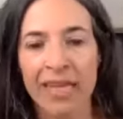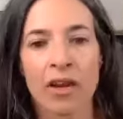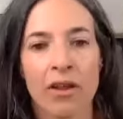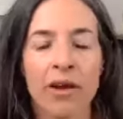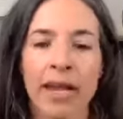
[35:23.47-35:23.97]
Are
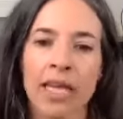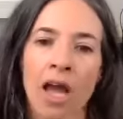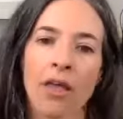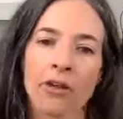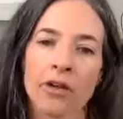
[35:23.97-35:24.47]
there any
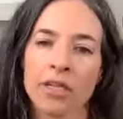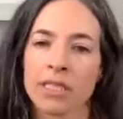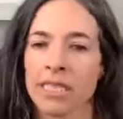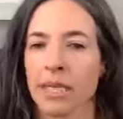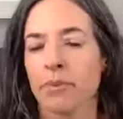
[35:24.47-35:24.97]
other
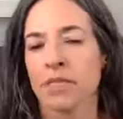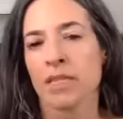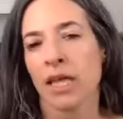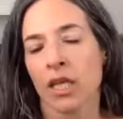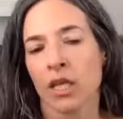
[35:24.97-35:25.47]
tips
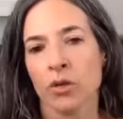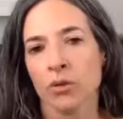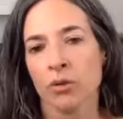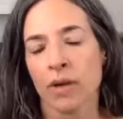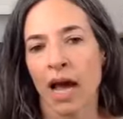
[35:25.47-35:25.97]
that
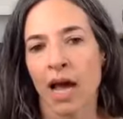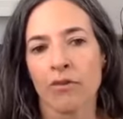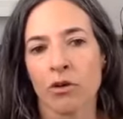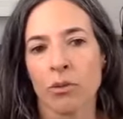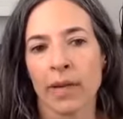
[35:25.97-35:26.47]
you have
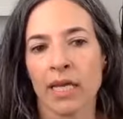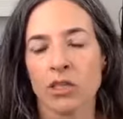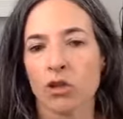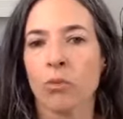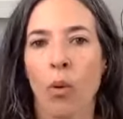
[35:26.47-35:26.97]
or ways
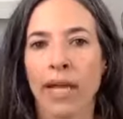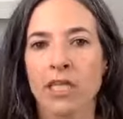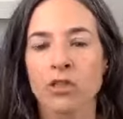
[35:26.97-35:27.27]
or points,